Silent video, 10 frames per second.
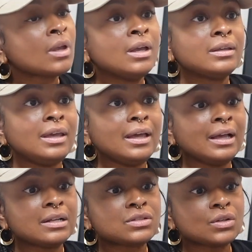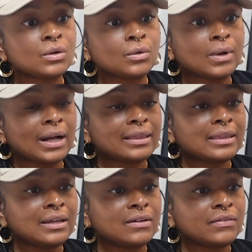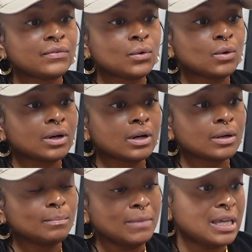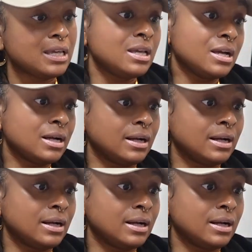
Yeah, so I think for me,